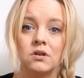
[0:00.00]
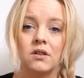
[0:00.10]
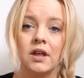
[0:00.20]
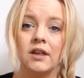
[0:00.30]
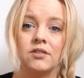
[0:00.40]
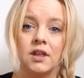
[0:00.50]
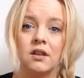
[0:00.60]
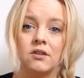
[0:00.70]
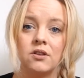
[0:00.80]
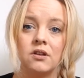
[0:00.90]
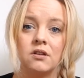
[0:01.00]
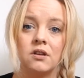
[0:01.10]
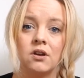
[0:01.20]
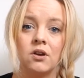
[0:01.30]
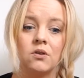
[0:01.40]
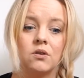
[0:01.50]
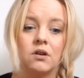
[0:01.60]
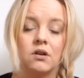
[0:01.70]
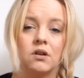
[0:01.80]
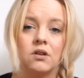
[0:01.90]
They think that, you know,
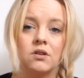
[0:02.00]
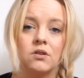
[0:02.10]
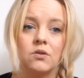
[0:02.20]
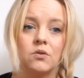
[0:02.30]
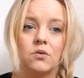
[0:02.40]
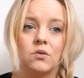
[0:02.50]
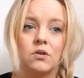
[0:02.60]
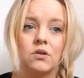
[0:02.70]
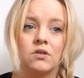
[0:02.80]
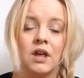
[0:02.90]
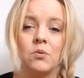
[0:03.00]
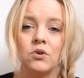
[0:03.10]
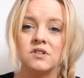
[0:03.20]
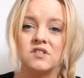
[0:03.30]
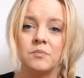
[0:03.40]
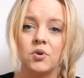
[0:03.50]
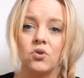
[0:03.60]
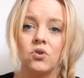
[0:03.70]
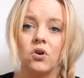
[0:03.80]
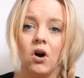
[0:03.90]
they want to
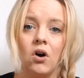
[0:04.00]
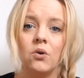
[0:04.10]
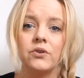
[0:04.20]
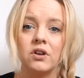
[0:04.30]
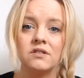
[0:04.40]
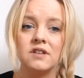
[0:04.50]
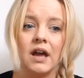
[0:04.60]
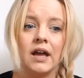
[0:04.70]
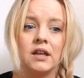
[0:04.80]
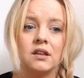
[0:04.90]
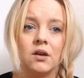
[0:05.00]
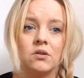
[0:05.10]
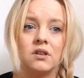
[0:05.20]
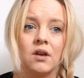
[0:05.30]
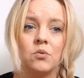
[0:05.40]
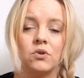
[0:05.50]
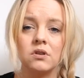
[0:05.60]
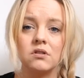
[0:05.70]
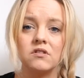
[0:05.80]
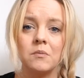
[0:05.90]
support, hold, contain, they want
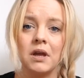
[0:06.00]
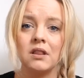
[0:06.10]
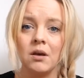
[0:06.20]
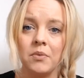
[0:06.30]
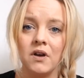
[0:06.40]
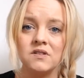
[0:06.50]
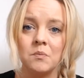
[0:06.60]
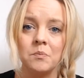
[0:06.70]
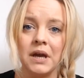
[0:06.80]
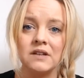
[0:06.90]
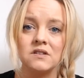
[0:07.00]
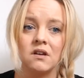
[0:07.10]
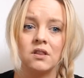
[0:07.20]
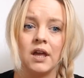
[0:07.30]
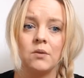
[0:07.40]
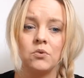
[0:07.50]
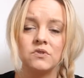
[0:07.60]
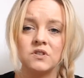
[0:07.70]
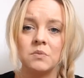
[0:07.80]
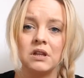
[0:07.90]
to make that person better, they
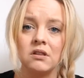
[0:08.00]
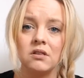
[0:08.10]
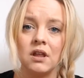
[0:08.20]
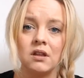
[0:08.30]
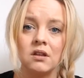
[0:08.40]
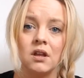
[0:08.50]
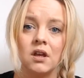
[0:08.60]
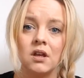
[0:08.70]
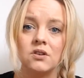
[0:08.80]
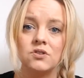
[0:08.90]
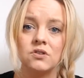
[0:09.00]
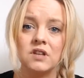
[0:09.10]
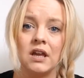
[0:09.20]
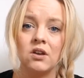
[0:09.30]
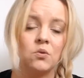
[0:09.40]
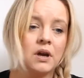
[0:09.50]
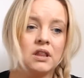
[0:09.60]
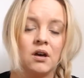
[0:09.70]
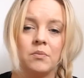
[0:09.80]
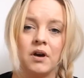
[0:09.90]
want to be the thing to take away
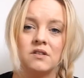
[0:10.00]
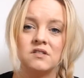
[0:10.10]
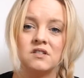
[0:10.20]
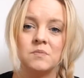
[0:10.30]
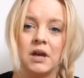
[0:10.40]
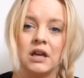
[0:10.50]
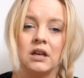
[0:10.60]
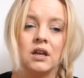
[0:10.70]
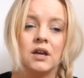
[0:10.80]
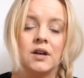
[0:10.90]
that person's pain.